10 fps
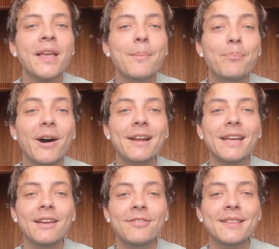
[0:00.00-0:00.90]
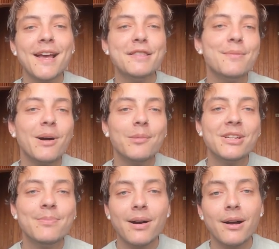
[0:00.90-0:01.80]
But even then, the
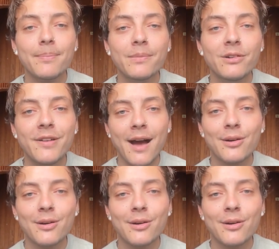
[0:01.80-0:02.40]
mom did not move